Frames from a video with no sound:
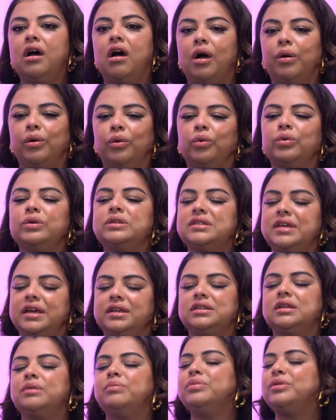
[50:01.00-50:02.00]
I'll always say
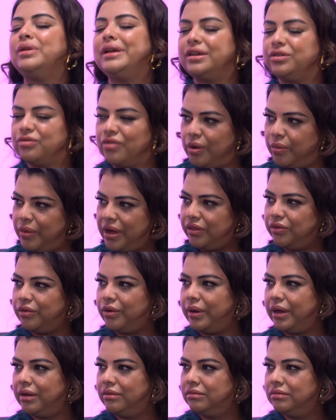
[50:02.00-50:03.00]
to them, please try and work
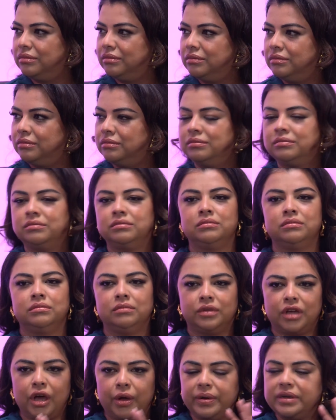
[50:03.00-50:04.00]
through it.
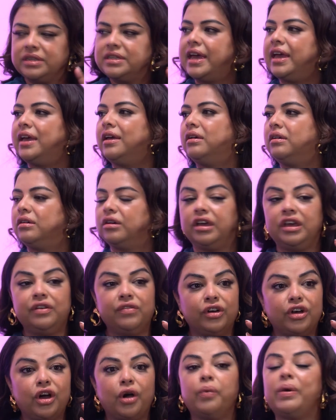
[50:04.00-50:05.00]
Go and take,
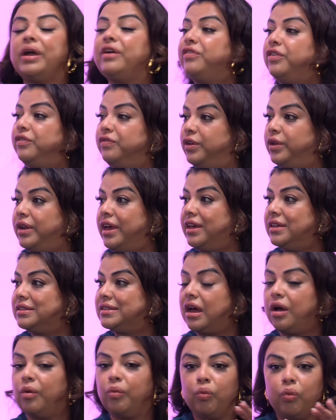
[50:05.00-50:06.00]
even go away for a few days
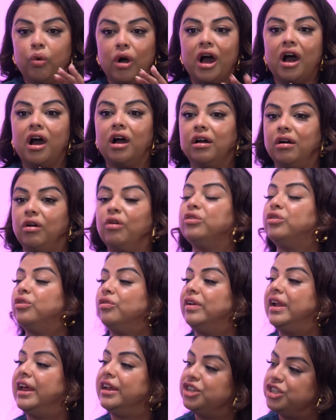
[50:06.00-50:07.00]
and work on your
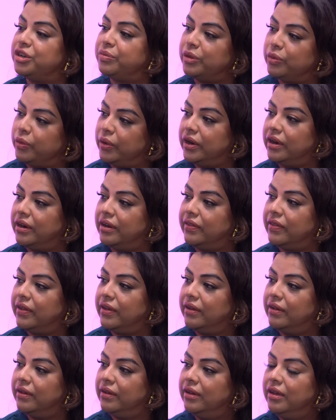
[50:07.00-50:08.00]
relationship with one
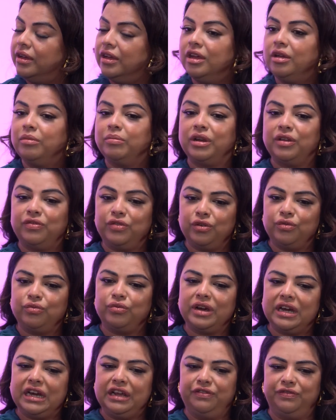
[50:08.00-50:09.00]
another. Right. But if you
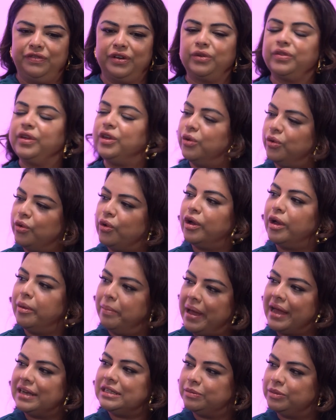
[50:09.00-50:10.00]
really feel that you're not
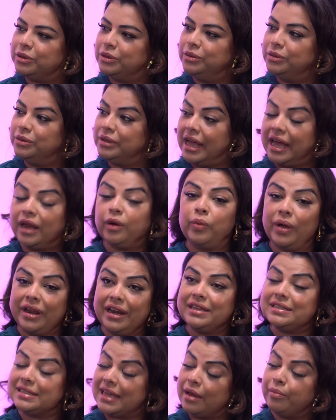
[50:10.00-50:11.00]
compatible, and
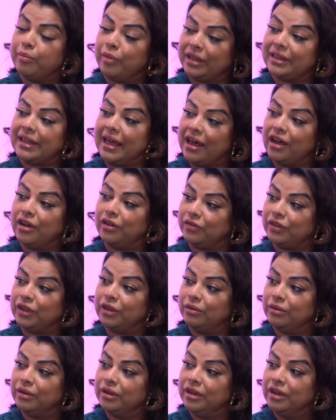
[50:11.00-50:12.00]
weddings can bring that out of
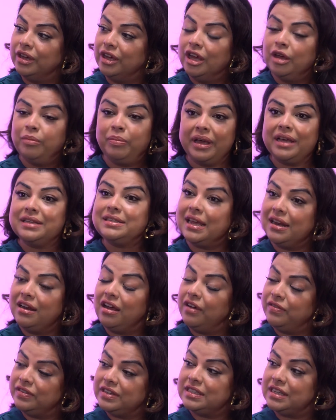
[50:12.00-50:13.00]
you. They do. Because they're
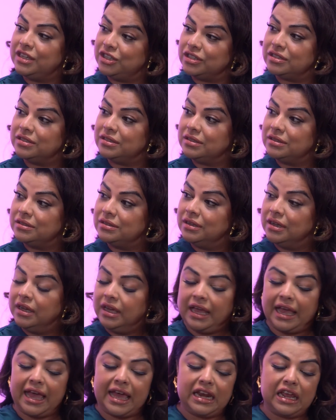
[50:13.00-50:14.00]
life decisions.
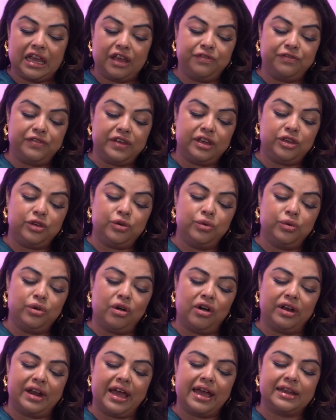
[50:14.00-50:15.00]
Right. And if you
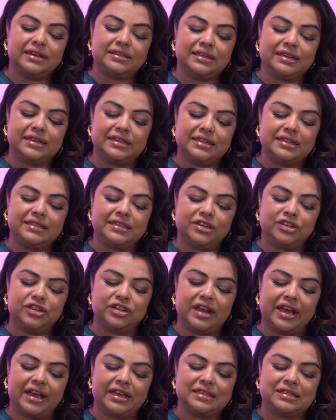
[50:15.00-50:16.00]
can't handle a
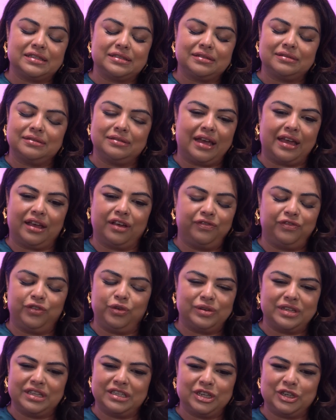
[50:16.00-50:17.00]
decision as like a
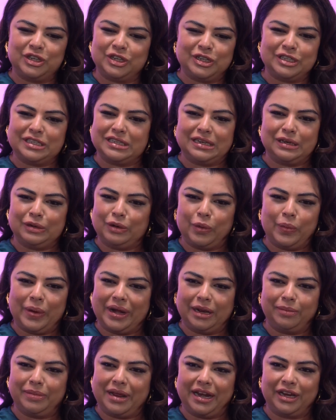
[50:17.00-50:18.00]
few decisions in your
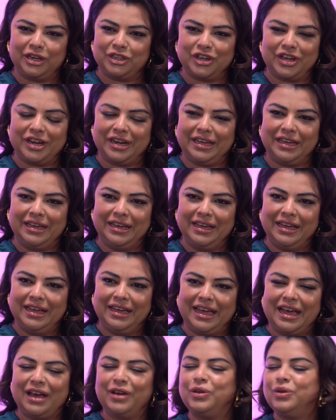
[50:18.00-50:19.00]
wedding planning journey,
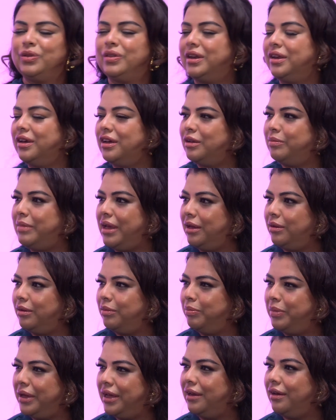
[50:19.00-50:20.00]
how are you then going to make
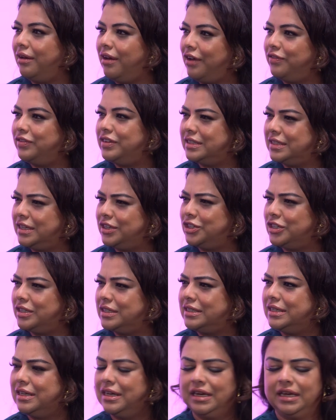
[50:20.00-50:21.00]
big life
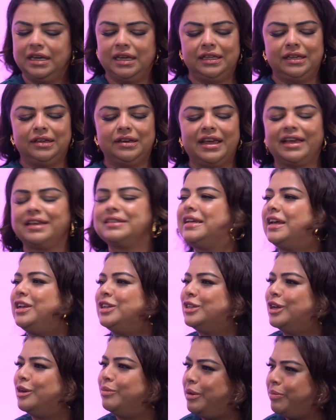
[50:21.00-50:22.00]
decisions? Mm. Your next stage
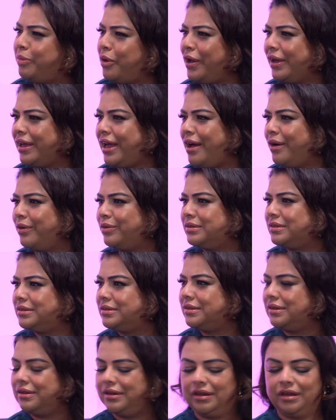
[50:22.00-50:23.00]
is going to be buying a
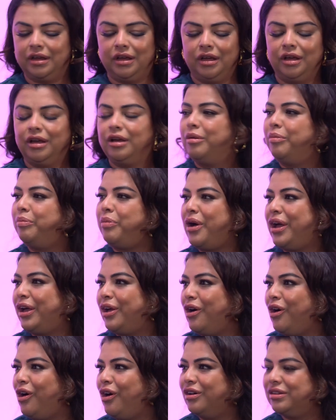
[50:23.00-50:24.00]
house, mm. buying
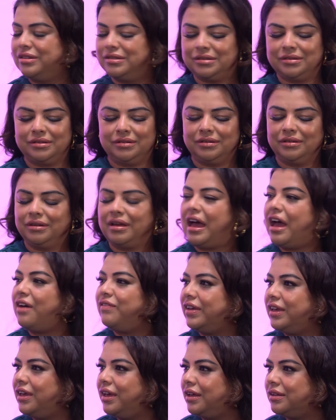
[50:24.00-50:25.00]
cars,
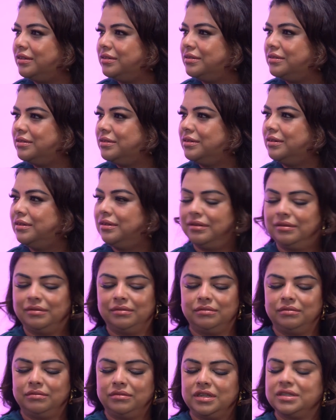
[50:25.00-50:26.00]
having kids, mm-hmm.
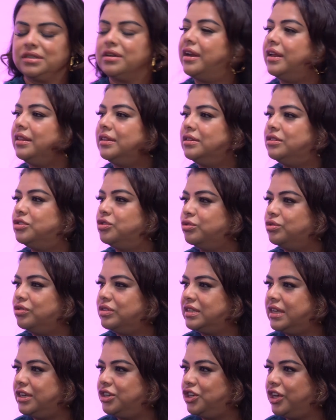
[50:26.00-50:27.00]
deciding the
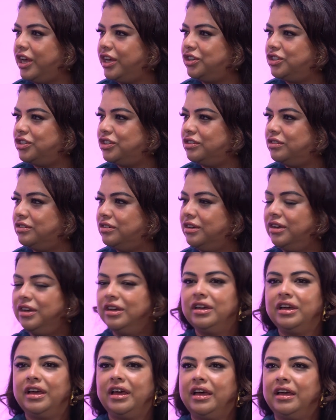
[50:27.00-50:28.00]
children's education.
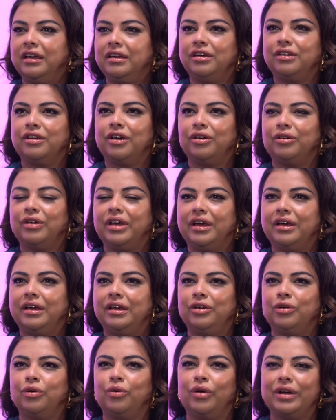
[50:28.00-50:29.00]
Mm-hmm. You know,
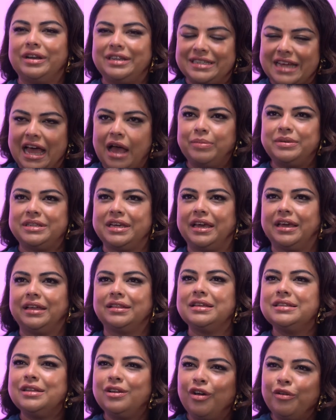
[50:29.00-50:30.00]
you're adapting.
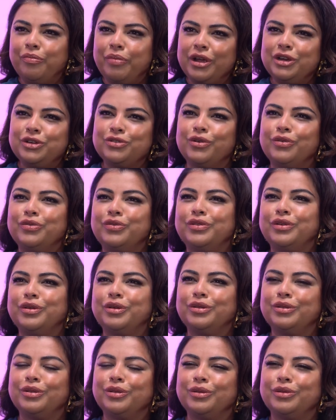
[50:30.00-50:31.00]
There's a lot of pressure on
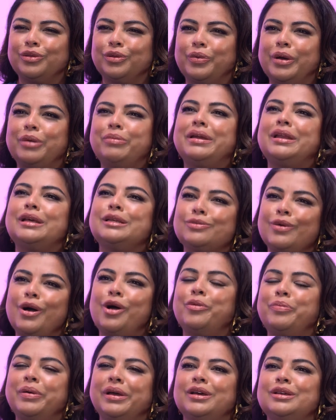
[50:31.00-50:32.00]
the, the, the women as
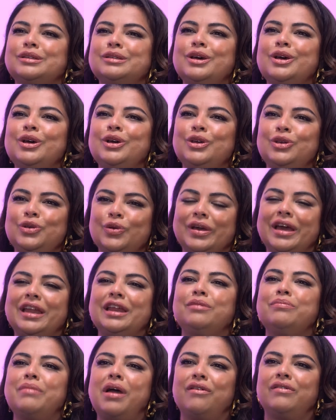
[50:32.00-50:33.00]
well because you're
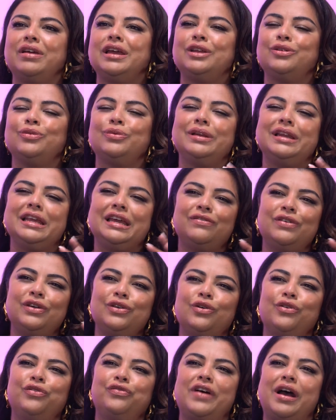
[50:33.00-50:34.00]
getting married, you're leaving
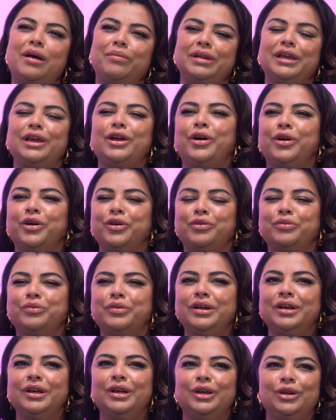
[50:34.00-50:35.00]
your family home,
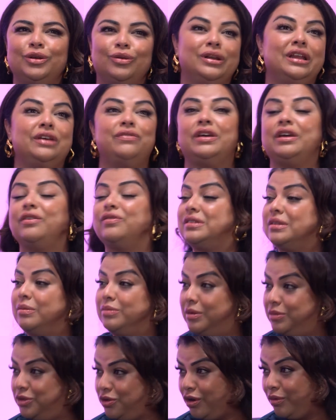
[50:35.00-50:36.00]
you're leaving even
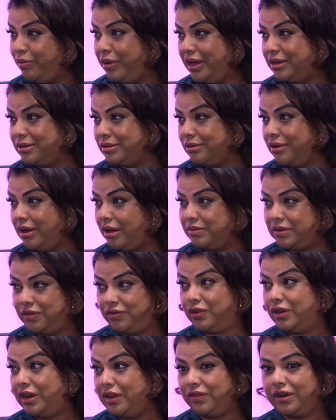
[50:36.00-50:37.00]
sometimes your own personal homes
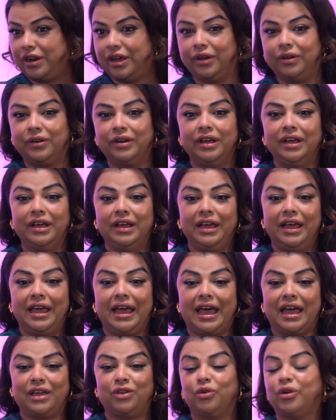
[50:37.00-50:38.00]
if you live alone. Yes,
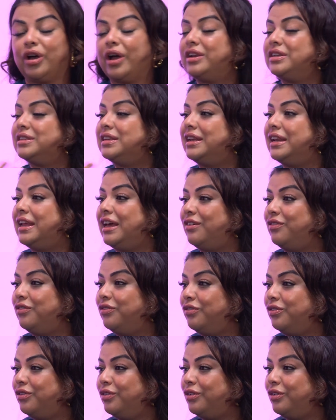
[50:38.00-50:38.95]
and you're going to live